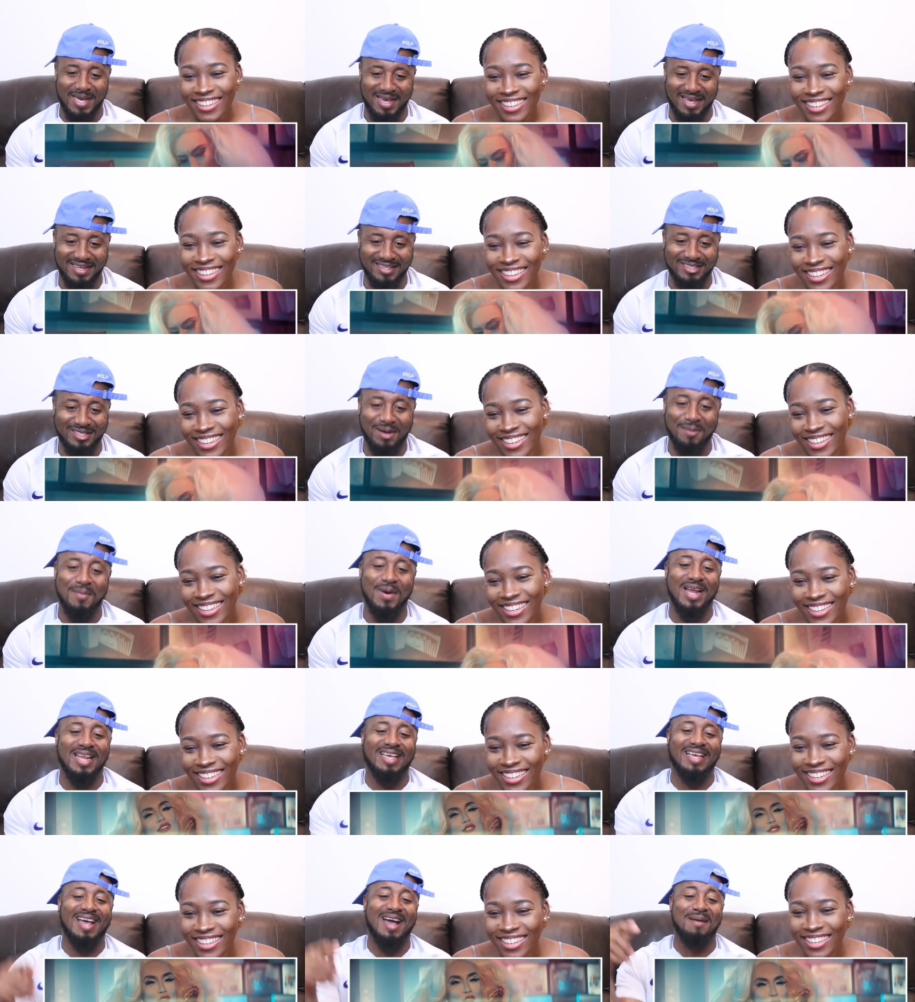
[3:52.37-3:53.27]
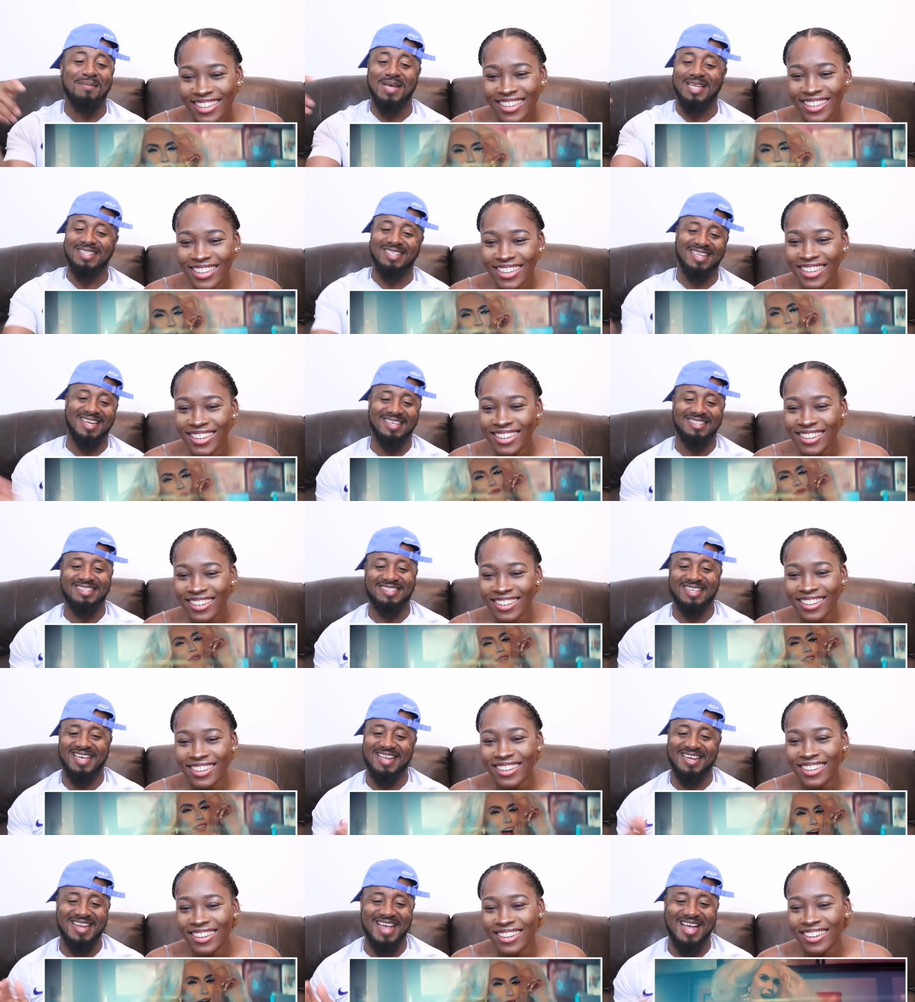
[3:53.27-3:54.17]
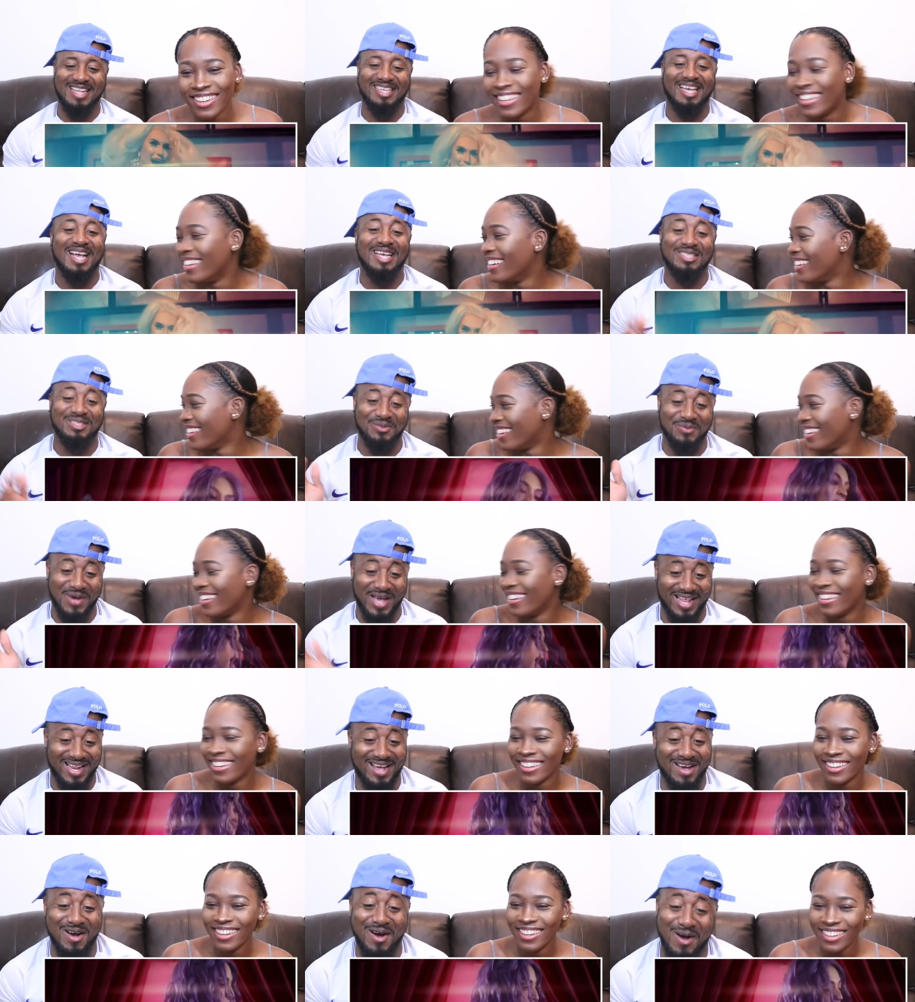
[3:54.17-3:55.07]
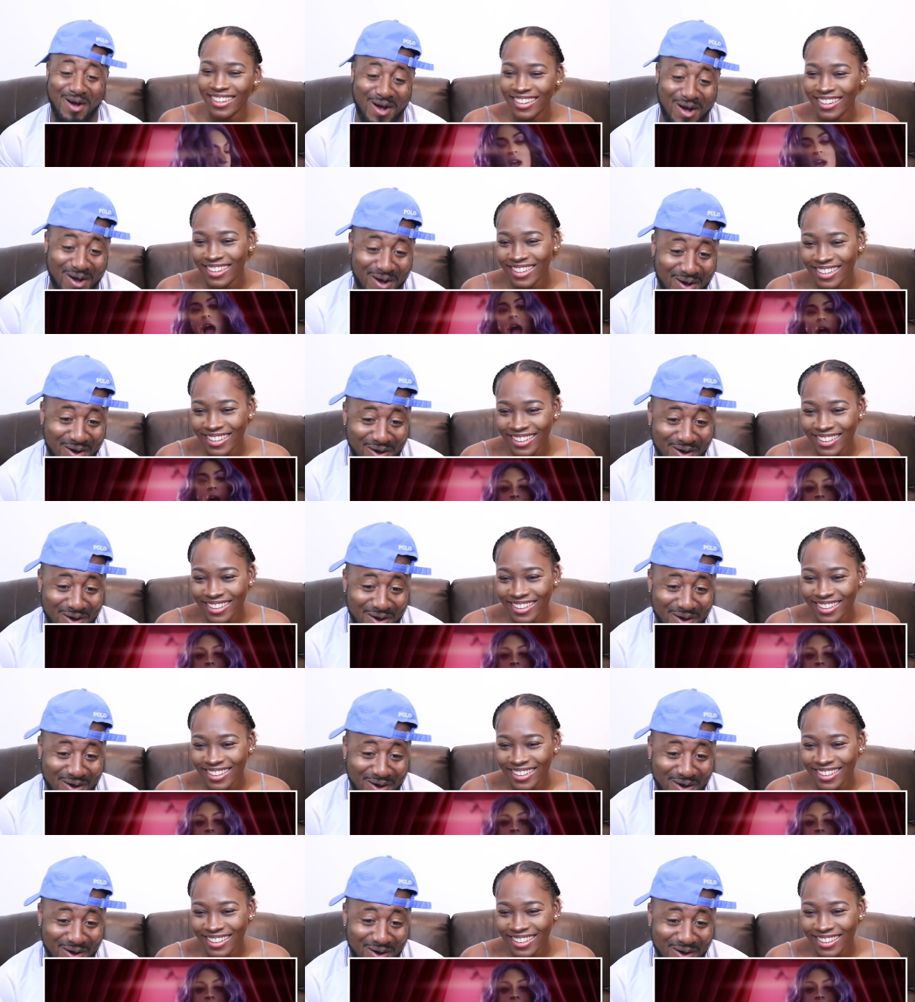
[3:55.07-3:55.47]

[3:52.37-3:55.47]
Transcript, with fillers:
Speaker 1: man. Somebody commented and said that as well.